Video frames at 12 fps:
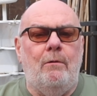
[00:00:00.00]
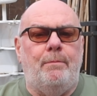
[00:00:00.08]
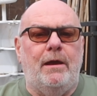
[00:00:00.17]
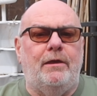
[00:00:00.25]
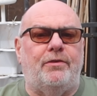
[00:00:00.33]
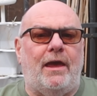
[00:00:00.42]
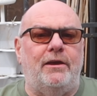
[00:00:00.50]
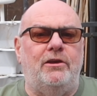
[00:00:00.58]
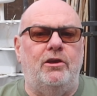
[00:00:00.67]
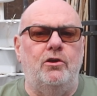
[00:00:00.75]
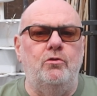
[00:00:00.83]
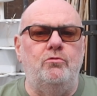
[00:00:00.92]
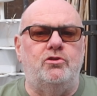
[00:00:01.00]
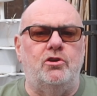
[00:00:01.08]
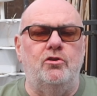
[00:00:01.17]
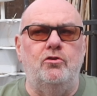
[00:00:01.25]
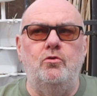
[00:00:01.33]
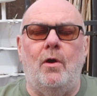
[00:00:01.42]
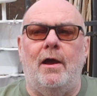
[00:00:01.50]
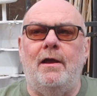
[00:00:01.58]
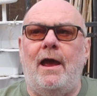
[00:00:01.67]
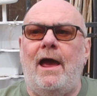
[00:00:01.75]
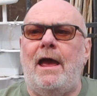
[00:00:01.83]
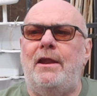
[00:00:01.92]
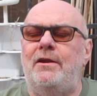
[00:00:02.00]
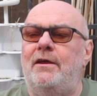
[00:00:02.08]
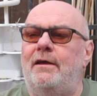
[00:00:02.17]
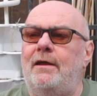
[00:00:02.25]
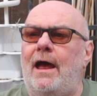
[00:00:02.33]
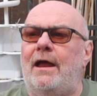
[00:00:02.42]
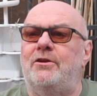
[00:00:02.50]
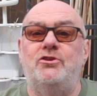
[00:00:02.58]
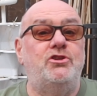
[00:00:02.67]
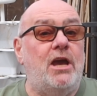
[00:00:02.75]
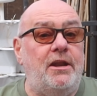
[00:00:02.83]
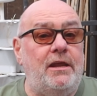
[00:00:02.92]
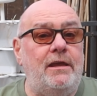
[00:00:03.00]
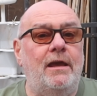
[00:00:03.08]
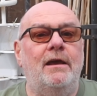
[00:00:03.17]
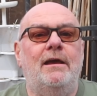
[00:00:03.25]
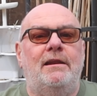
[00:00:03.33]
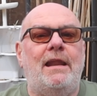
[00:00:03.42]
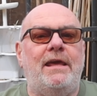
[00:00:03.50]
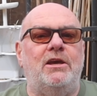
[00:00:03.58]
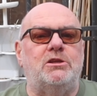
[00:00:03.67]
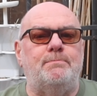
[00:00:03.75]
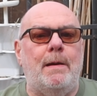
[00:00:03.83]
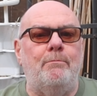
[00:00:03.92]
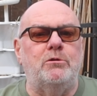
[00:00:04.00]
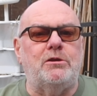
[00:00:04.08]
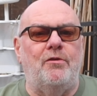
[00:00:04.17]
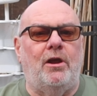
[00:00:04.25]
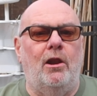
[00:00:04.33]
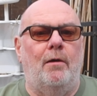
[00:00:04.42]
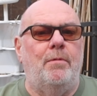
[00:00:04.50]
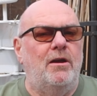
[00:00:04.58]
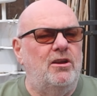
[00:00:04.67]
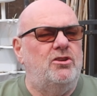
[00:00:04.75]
a big thank you to Anne and Jenny, latest members of the club.